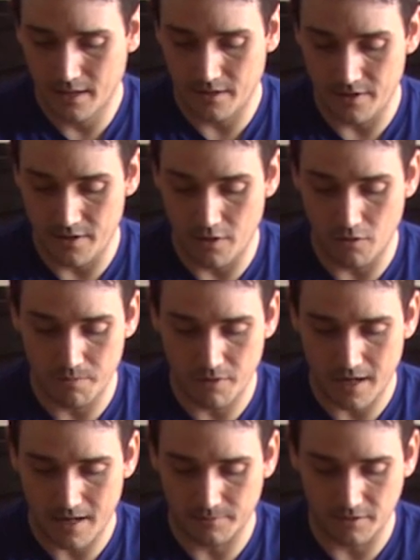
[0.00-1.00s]
No
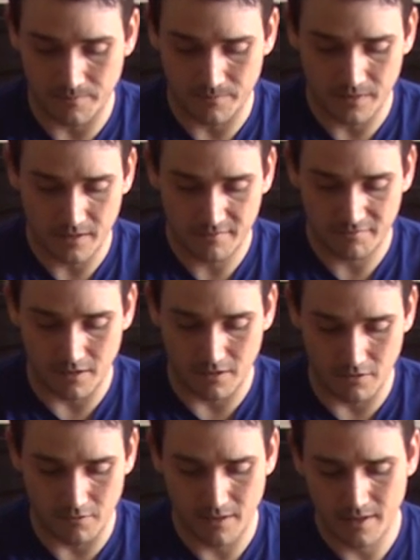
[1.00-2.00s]
problem.
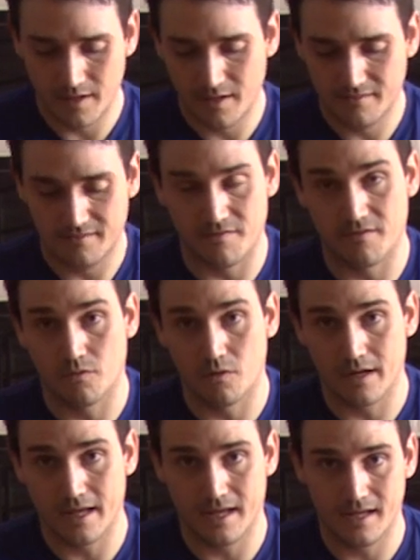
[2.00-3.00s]
So
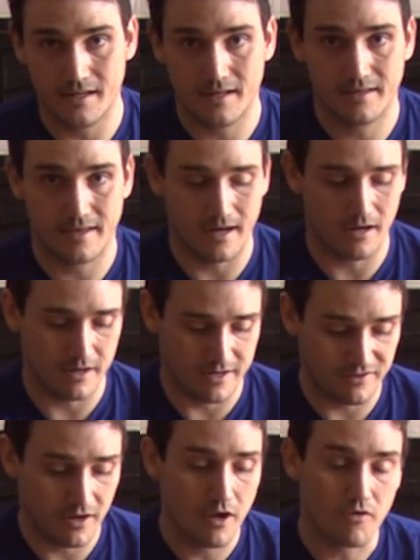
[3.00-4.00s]
701 head
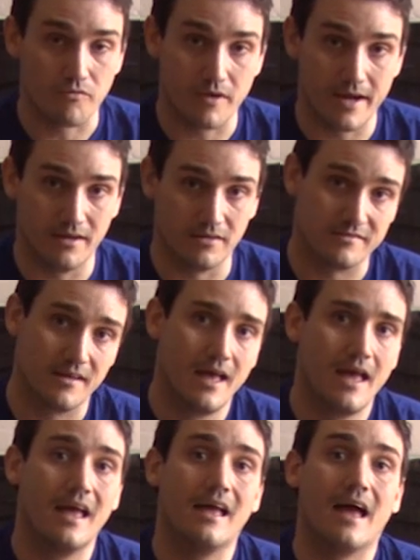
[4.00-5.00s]
carriage rails.
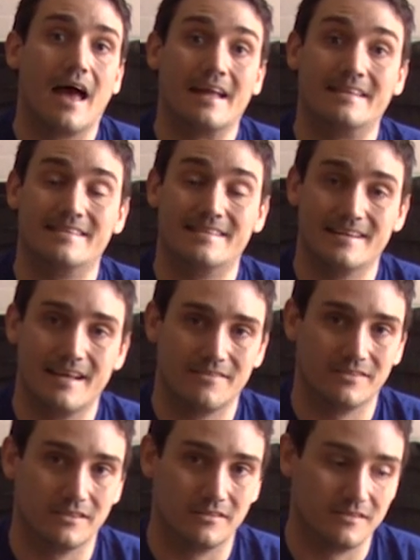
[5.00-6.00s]
I did have
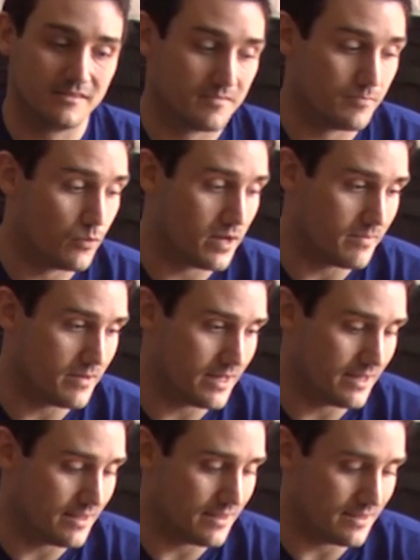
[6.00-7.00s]
a little
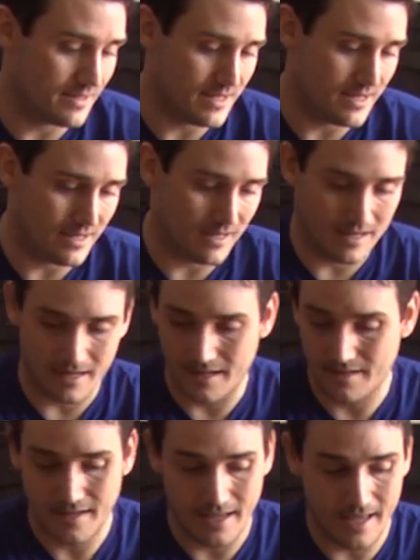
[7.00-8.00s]
disappointment. The
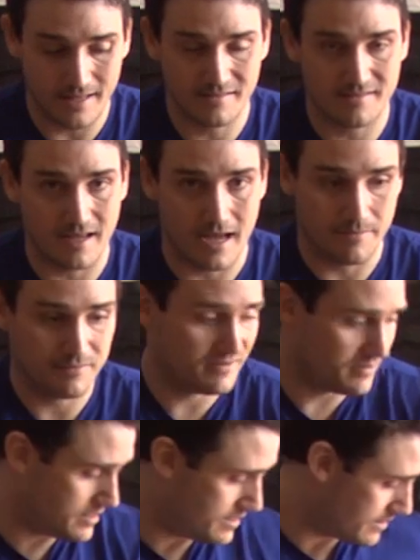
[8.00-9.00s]
end
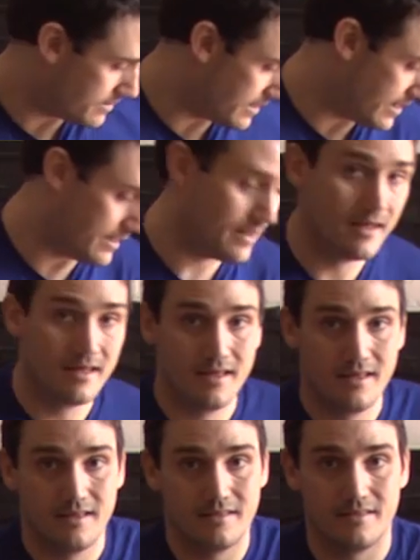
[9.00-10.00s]
stops that
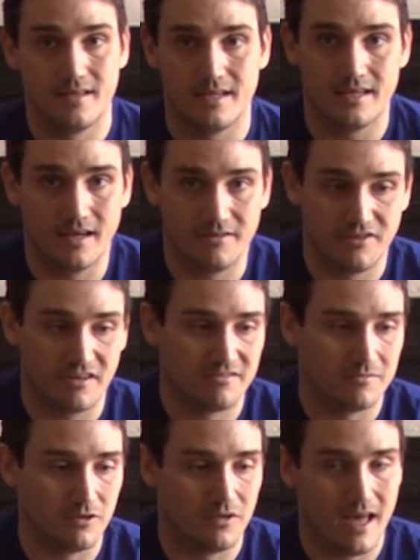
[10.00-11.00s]
the
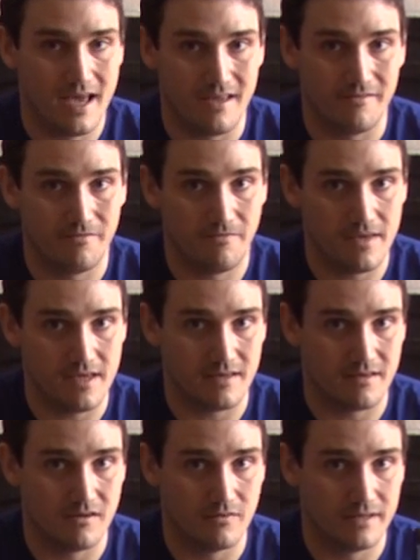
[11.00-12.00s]
adjustable height
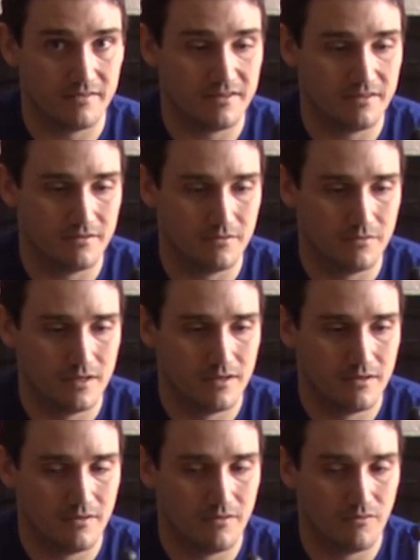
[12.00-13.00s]
feet go into
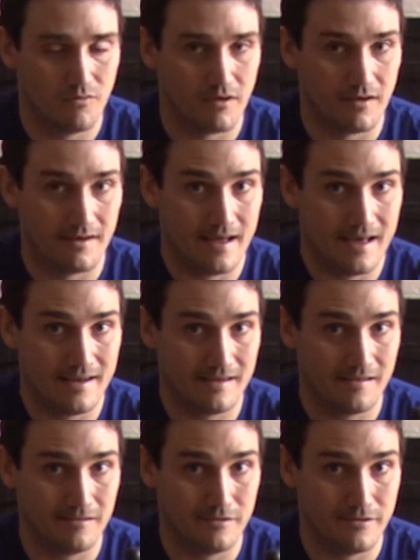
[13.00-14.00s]
were not
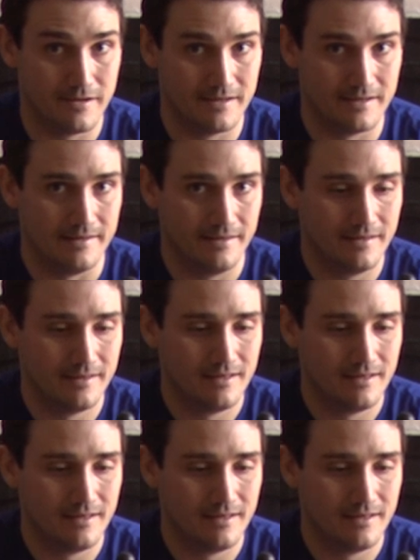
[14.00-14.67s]
included.